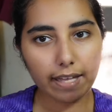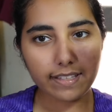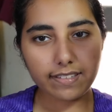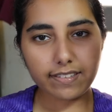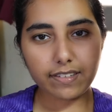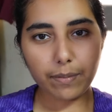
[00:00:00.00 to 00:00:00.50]
And
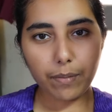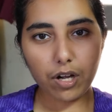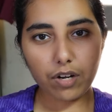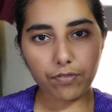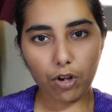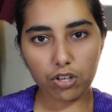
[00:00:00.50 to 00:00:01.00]
this is the
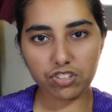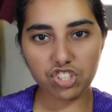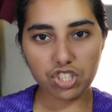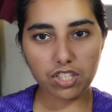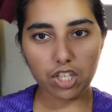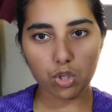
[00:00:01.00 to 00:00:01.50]
amount of
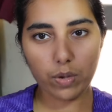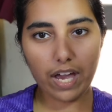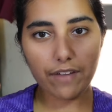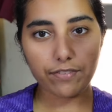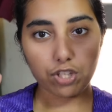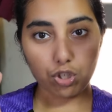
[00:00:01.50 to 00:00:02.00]
oxygen that you
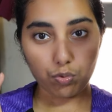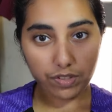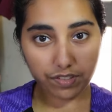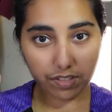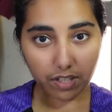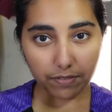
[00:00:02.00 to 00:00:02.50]
have in your
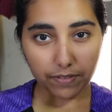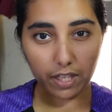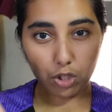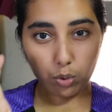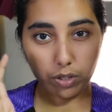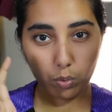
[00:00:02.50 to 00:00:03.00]
reserve
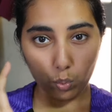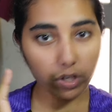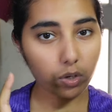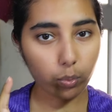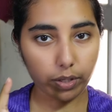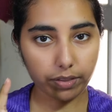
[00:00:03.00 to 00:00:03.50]
that you can
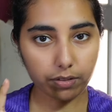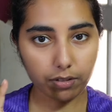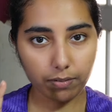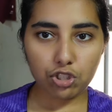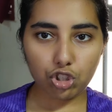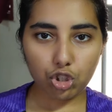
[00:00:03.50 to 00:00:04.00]
work with.
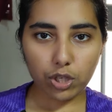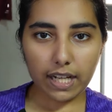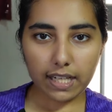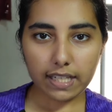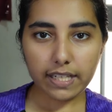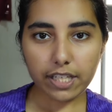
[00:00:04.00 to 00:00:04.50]
So to
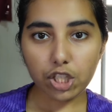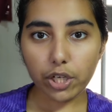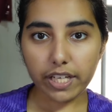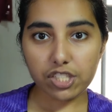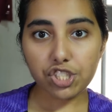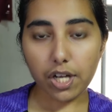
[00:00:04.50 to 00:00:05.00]
calculate your
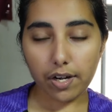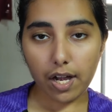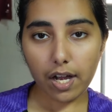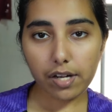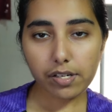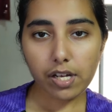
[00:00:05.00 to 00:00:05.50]

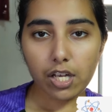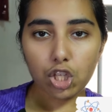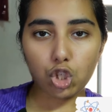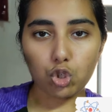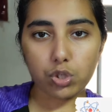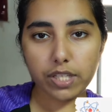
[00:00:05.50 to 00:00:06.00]
HRR,
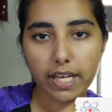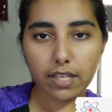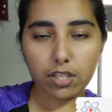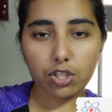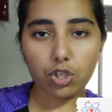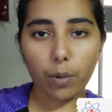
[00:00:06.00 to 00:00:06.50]
you
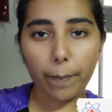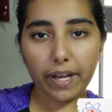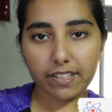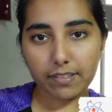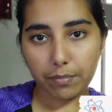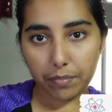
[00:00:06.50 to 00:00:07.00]
take your
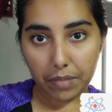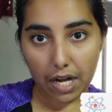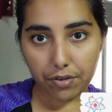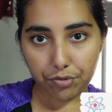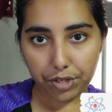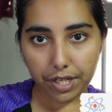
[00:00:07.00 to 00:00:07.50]
maximum
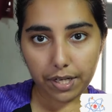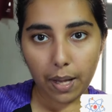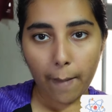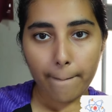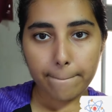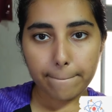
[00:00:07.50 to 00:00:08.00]
heart rate
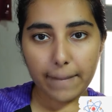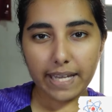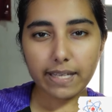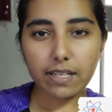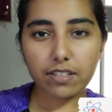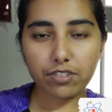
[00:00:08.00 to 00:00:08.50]

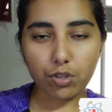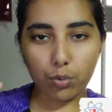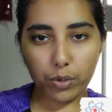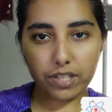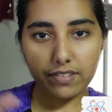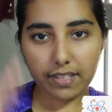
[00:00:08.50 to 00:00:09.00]
minus your
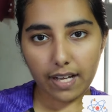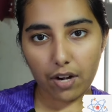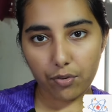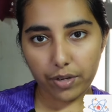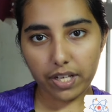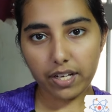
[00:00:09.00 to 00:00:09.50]
resting
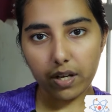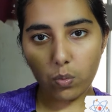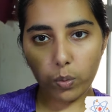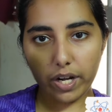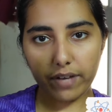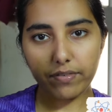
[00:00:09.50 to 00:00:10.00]
heart rate,
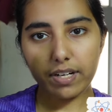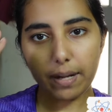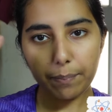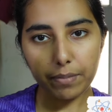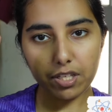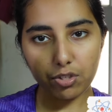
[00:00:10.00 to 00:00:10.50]
and whatever
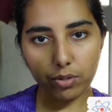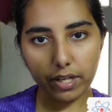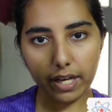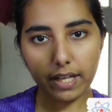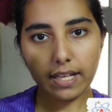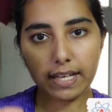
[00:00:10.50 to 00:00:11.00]
number you
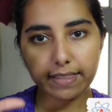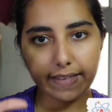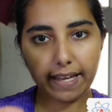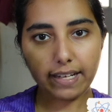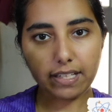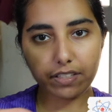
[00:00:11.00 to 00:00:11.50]
get,
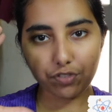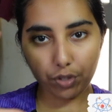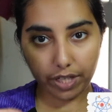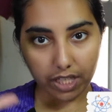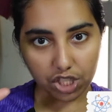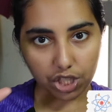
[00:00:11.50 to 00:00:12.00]
that is
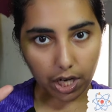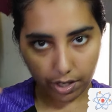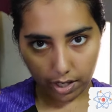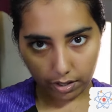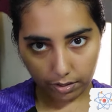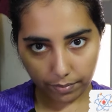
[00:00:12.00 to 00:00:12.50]
your
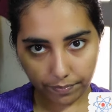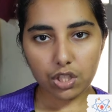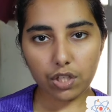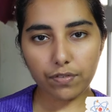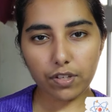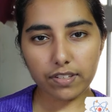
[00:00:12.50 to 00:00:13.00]
HRR.
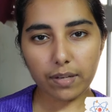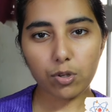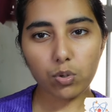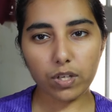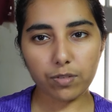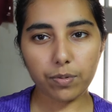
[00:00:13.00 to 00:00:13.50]
So if you're
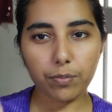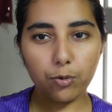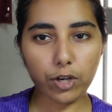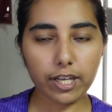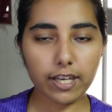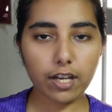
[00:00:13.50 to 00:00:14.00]
someone who has been
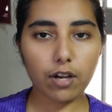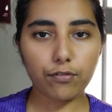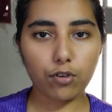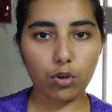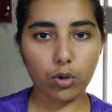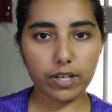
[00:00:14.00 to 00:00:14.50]
working
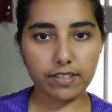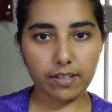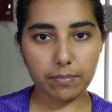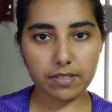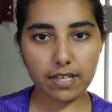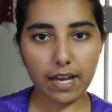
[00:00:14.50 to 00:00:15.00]
out for quite
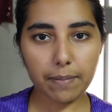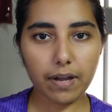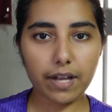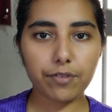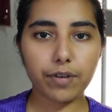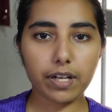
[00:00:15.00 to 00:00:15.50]
some time,
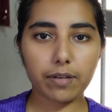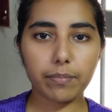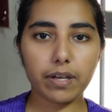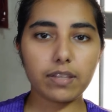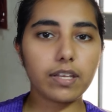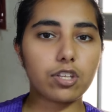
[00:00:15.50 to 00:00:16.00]
I
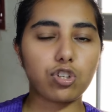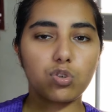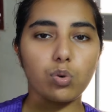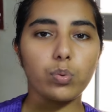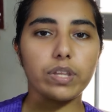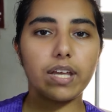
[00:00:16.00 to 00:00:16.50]
recommend that you
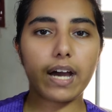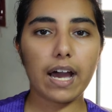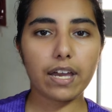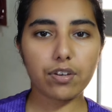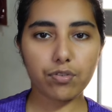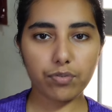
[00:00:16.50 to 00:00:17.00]
go with the
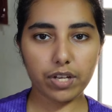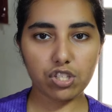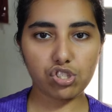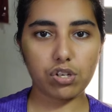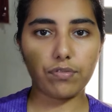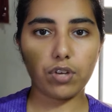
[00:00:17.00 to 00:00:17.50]
higher
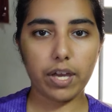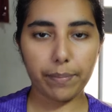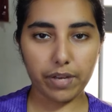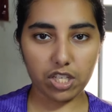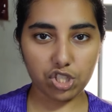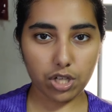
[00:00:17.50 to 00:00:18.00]
range of your
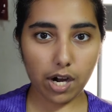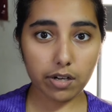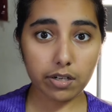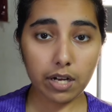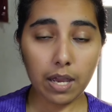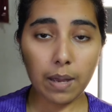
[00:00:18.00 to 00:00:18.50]

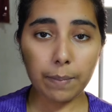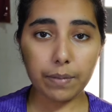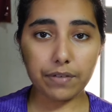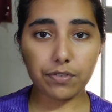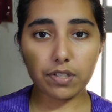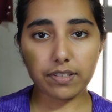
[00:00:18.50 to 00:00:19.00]
MHR.
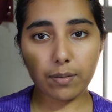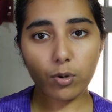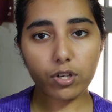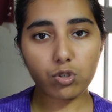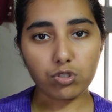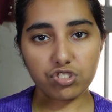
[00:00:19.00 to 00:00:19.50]
But if you're
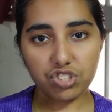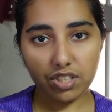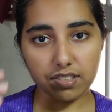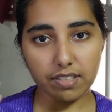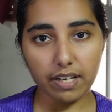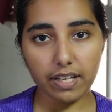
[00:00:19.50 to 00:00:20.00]
someone who's
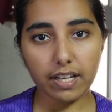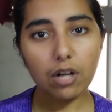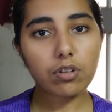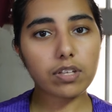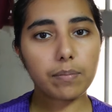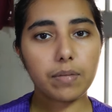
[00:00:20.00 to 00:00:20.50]
just starting
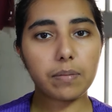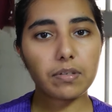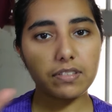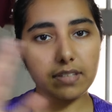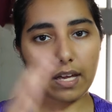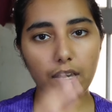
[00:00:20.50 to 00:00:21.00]
out, then maybe
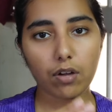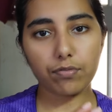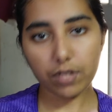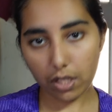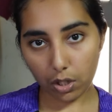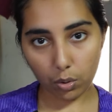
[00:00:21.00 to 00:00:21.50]
start off
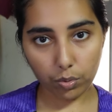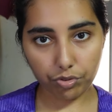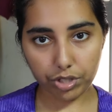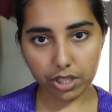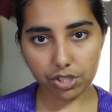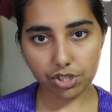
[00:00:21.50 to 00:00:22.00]
with a lower
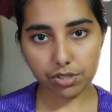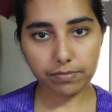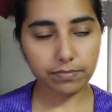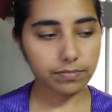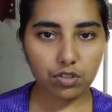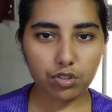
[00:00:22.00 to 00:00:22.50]
range.
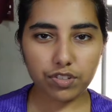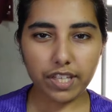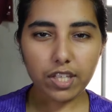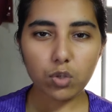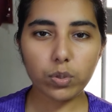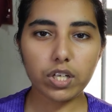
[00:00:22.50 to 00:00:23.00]
So
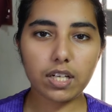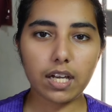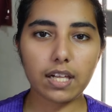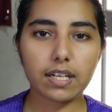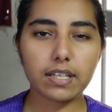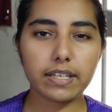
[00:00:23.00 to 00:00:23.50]
say you want to
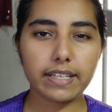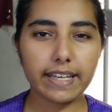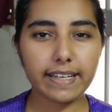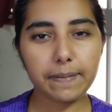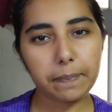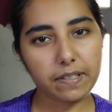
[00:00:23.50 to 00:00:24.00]
calculate
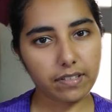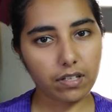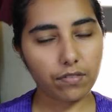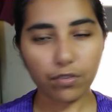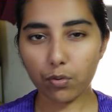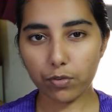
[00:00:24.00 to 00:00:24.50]

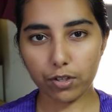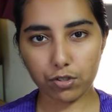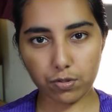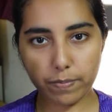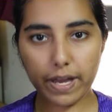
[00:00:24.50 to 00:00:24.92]
80% of your VO2